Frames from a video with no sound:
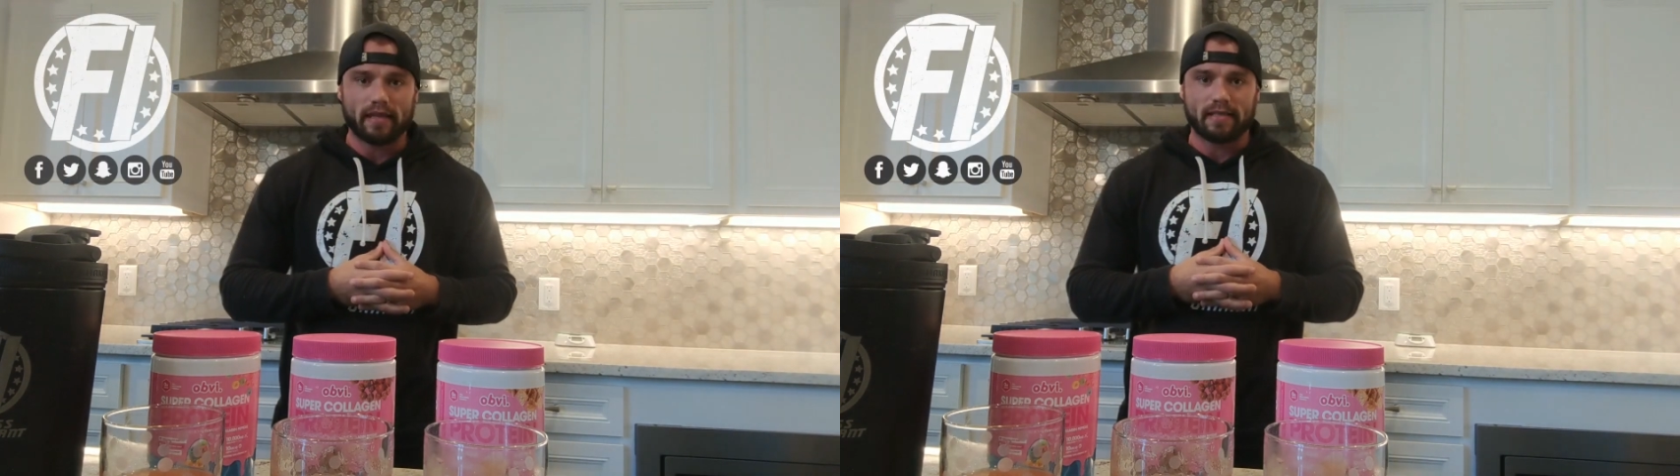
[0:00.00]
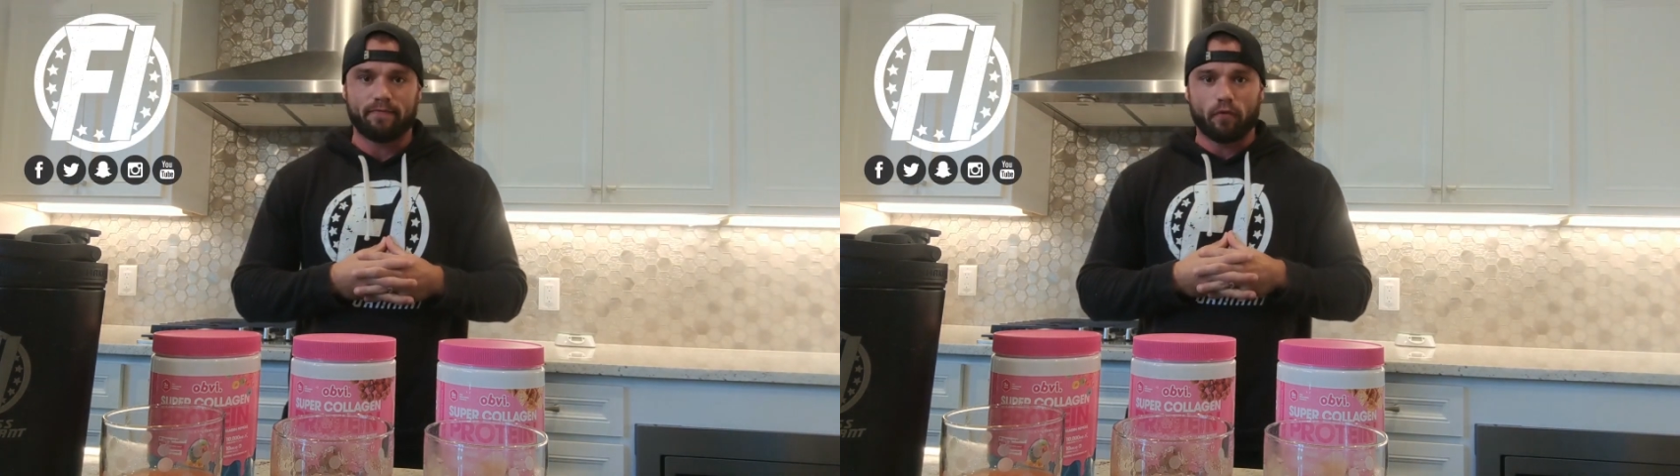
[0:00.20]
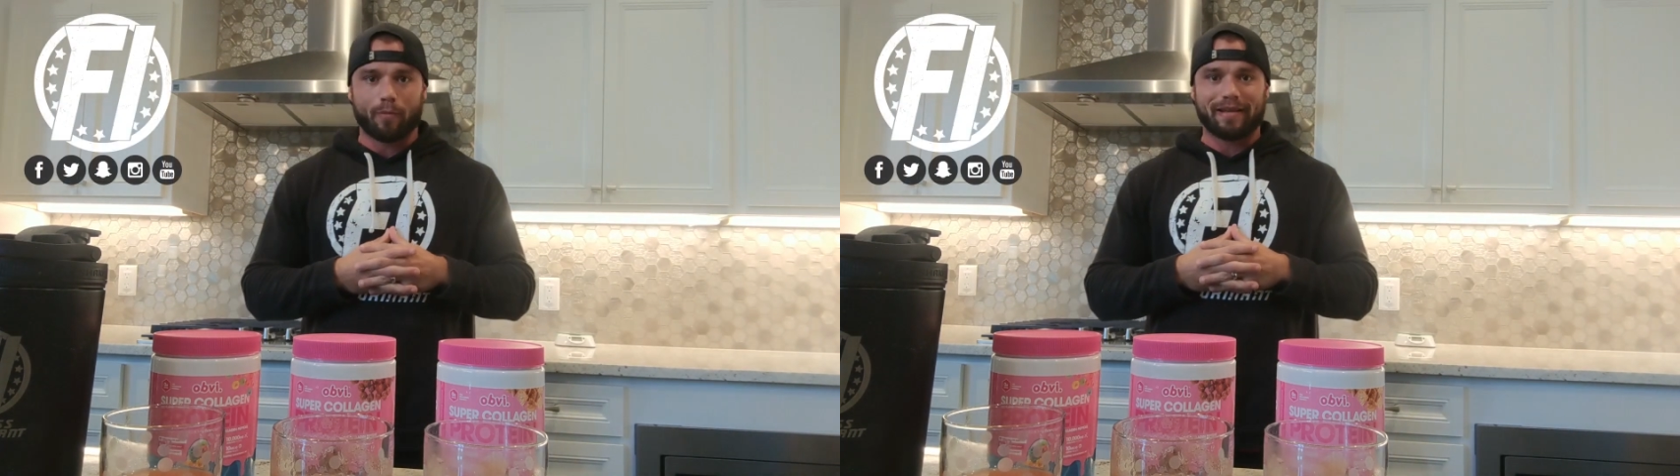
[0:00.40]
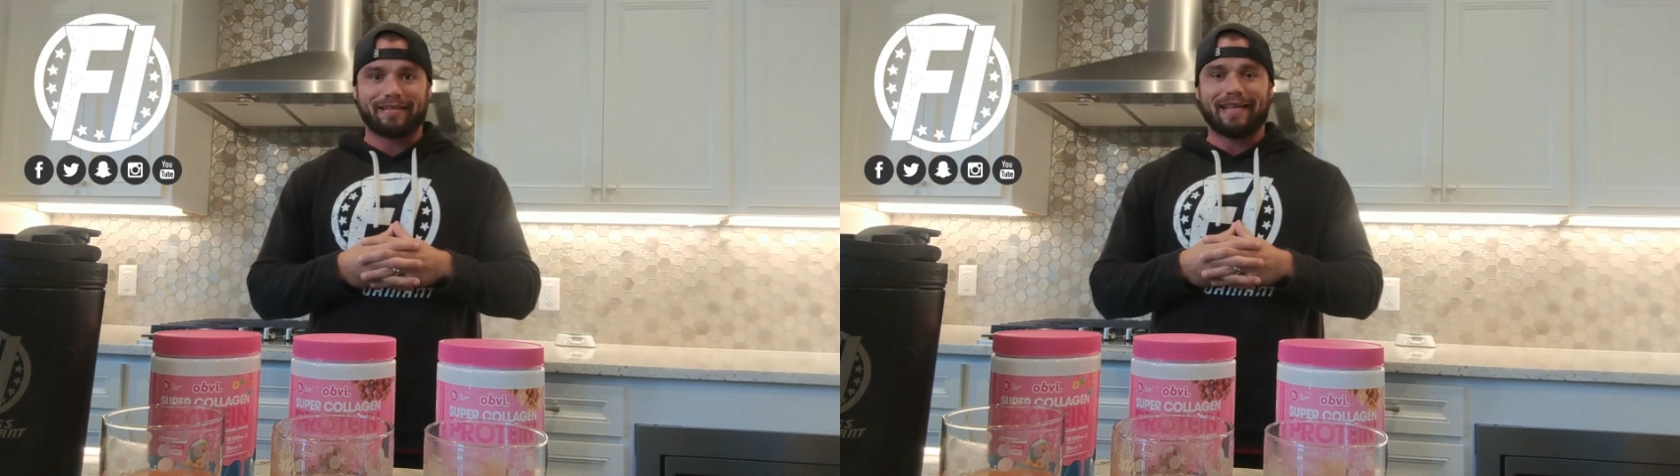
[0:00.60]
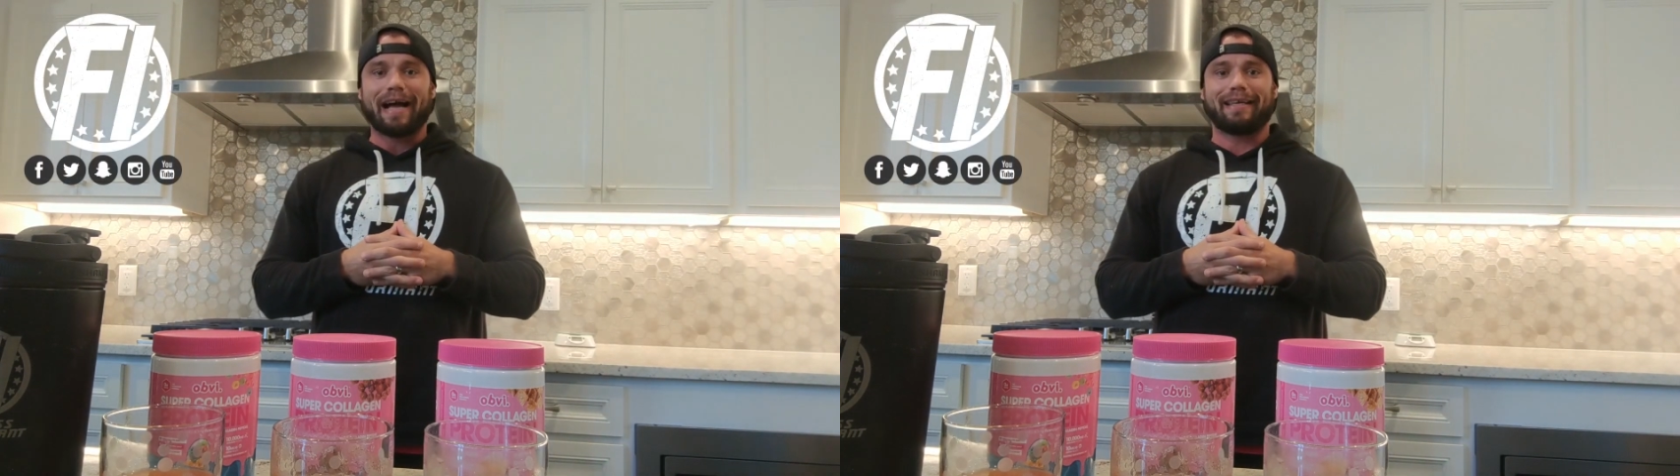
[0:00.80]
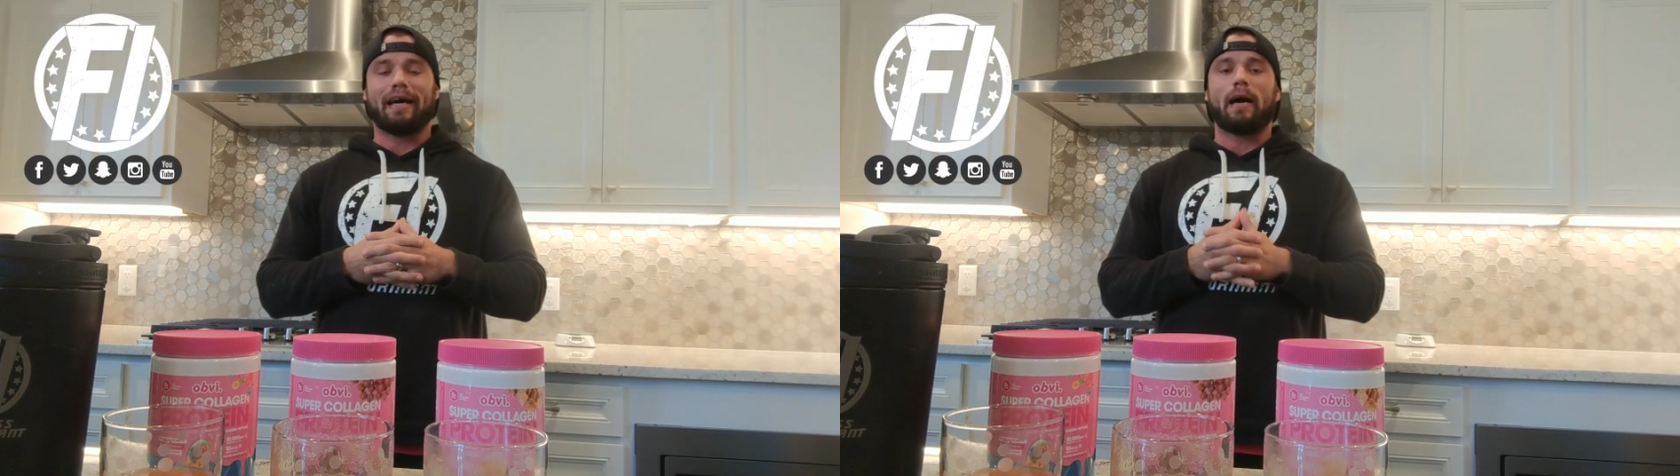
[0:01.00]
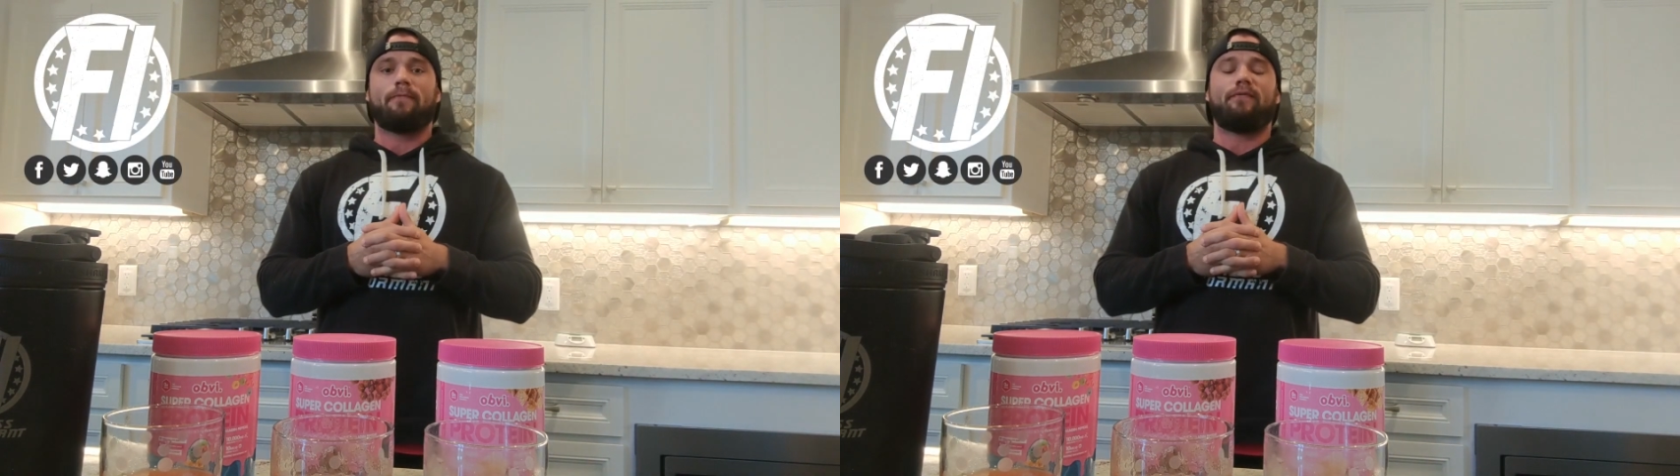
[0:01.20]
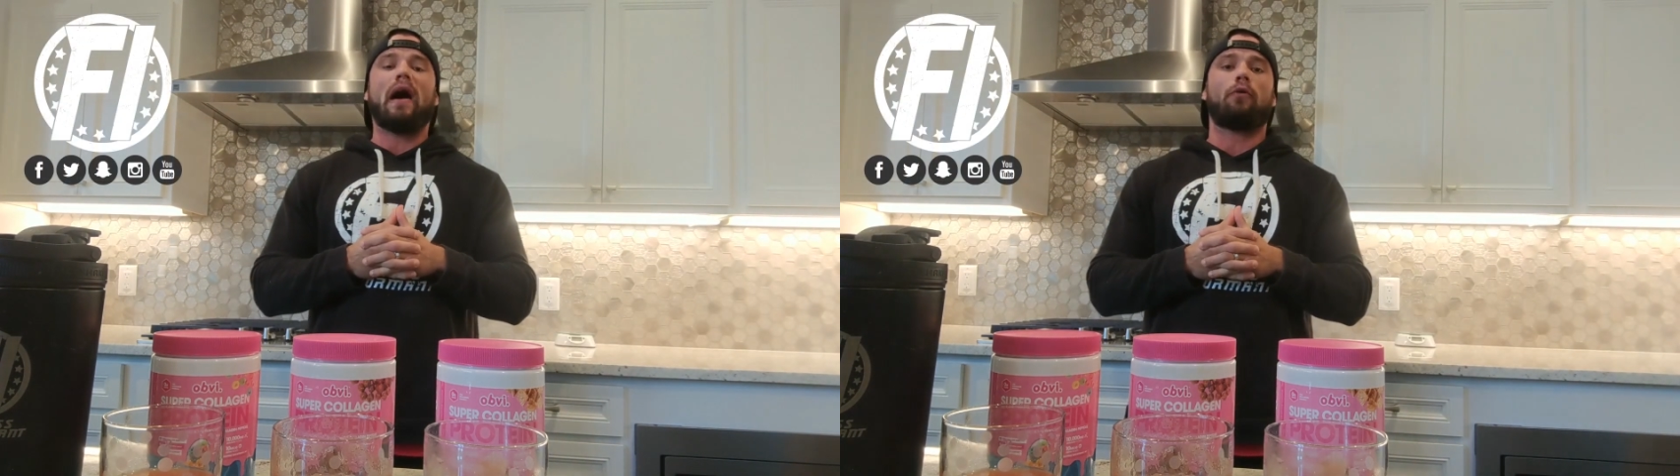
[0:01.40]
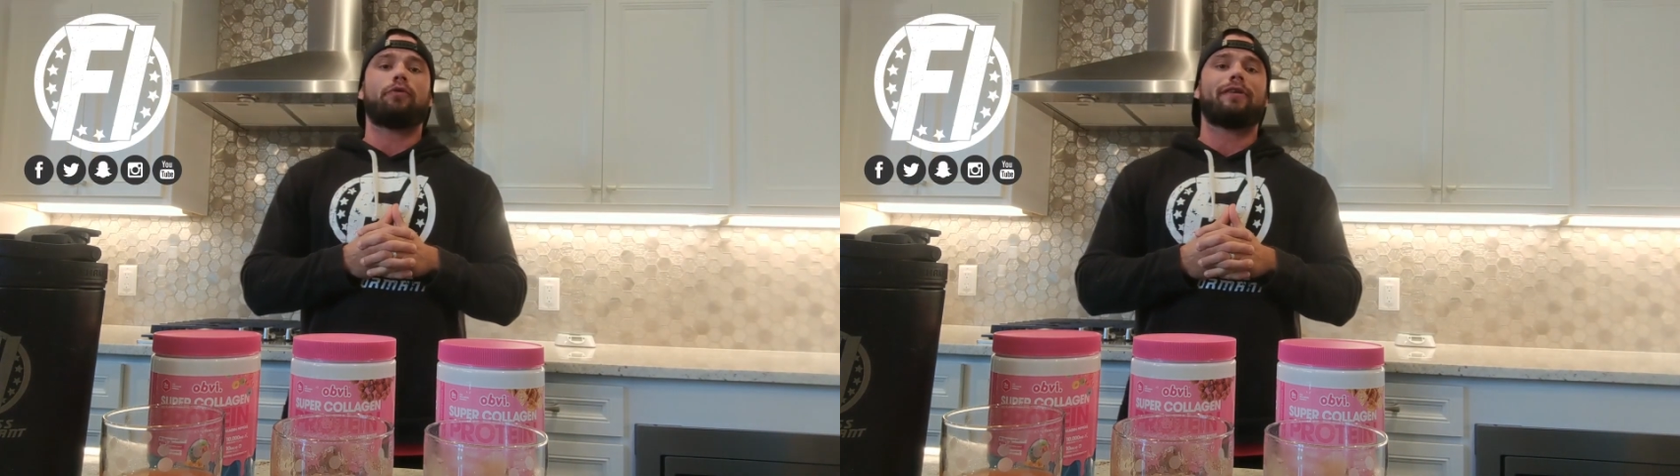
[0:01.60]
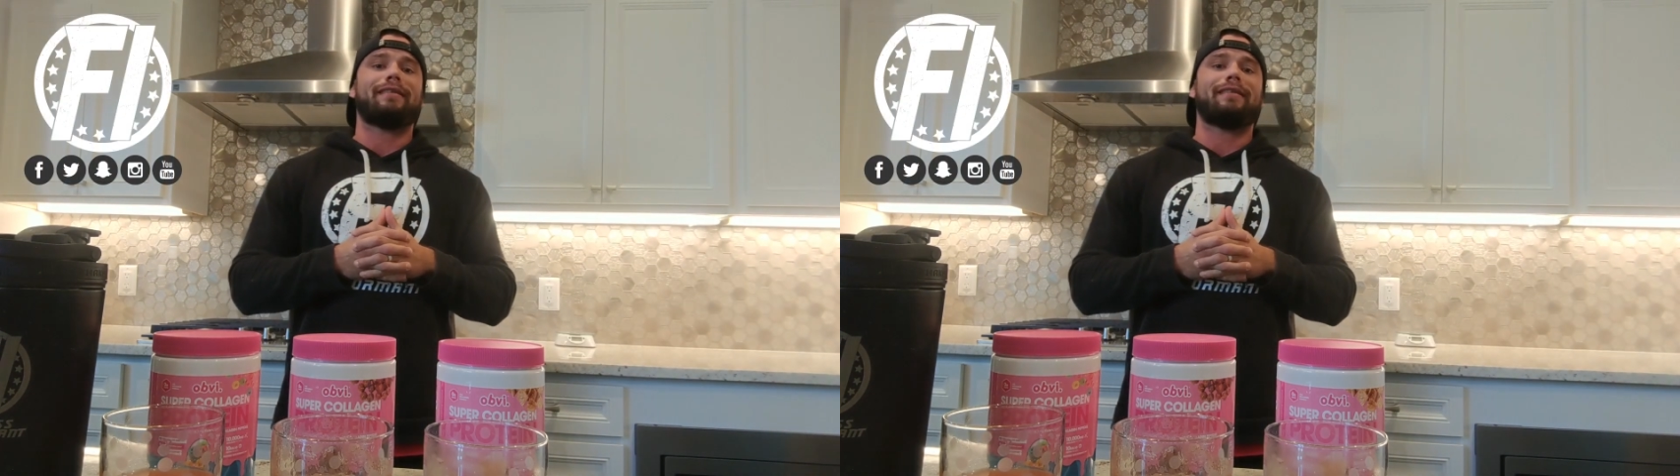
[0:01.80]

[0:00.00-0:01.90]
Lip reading: fitnessinformant.com founder